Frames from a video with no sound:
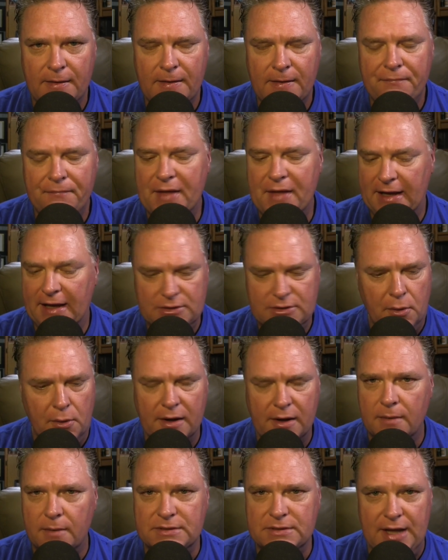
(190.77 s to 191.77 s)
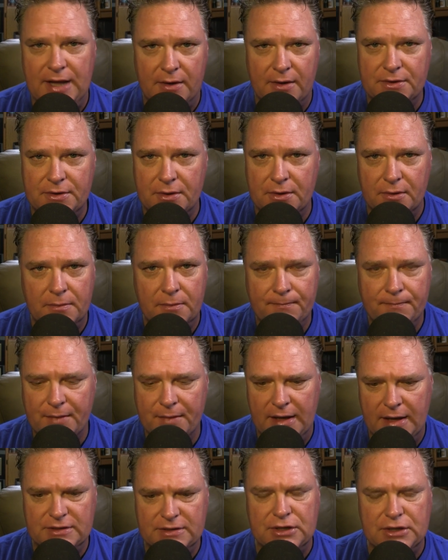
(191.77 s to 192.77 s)
That's what it comes down to.
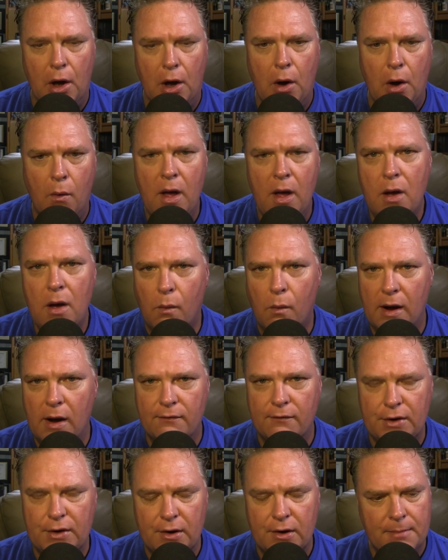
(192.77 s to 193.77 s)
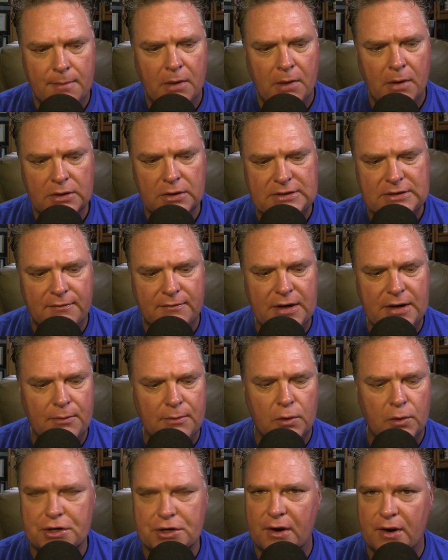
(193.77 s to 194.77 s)
And so whenever you're in most of it,
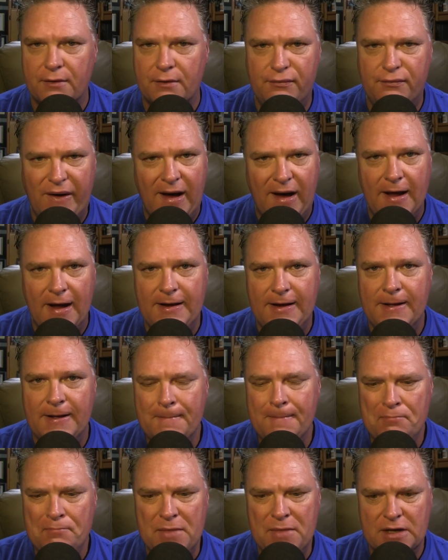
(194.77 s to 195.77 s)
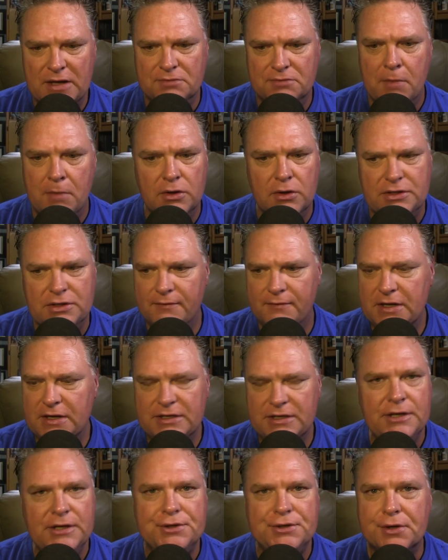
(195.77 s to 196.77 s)
what you're going to find is most of it is
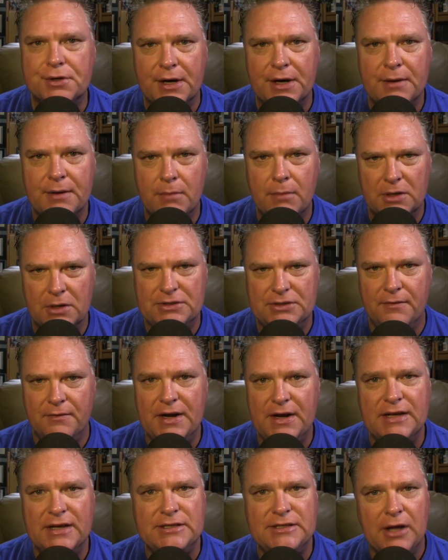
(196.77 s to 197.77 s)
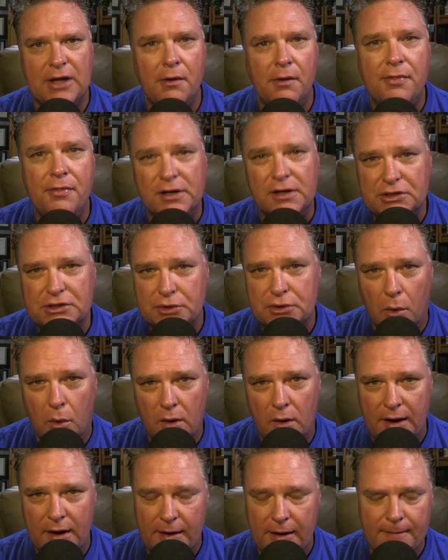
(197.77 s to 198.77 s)
history. Most of it is telling the
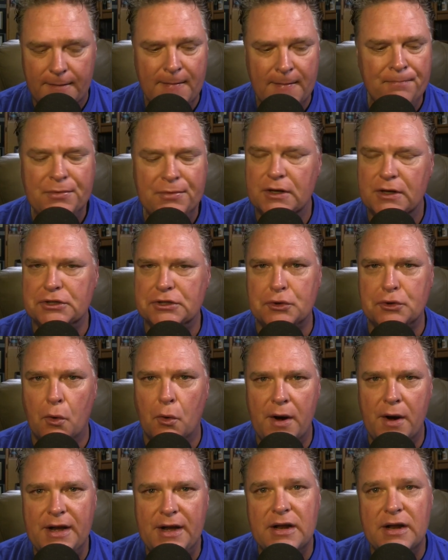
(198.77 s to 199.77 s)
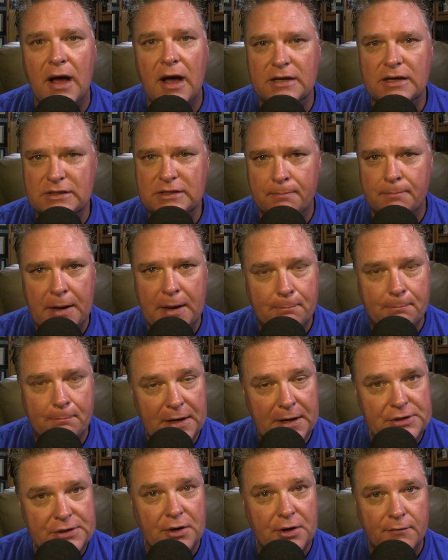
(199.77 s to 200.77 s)
story. The story does. The big
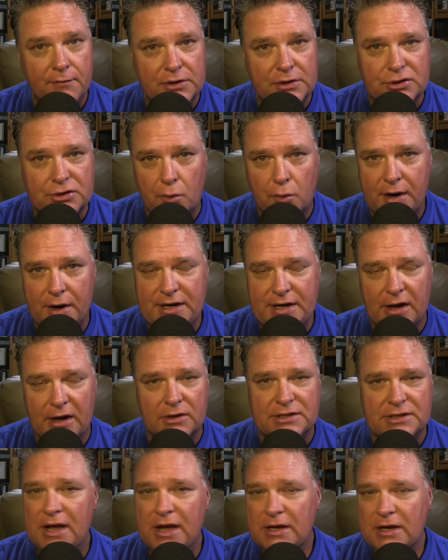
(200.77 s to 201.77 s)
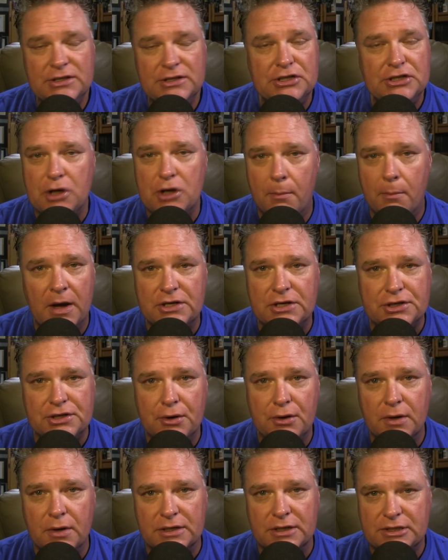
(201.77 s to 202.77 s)
picture of the story tells so much
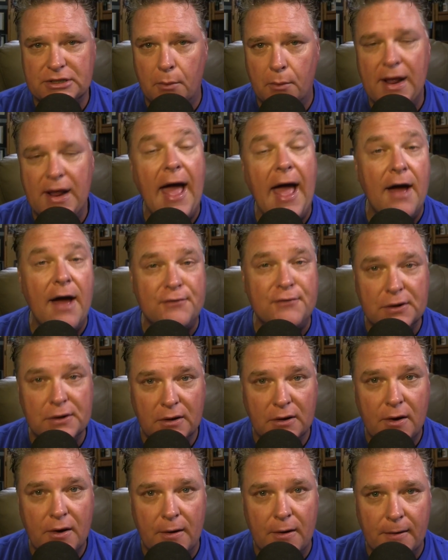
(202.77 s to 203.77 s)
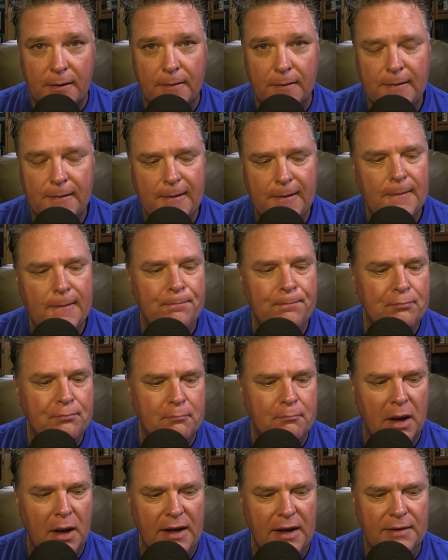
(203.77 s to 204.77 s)
to us that we have to learn.
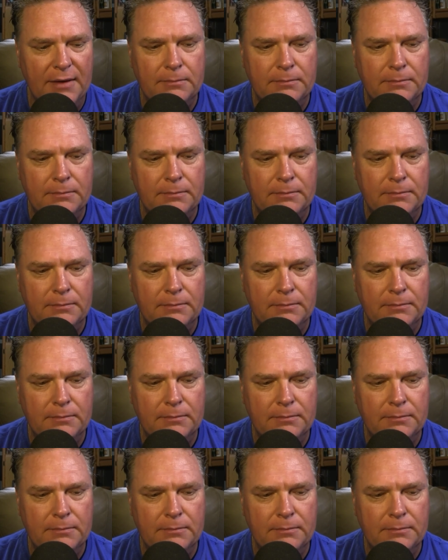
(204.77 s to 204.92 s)
But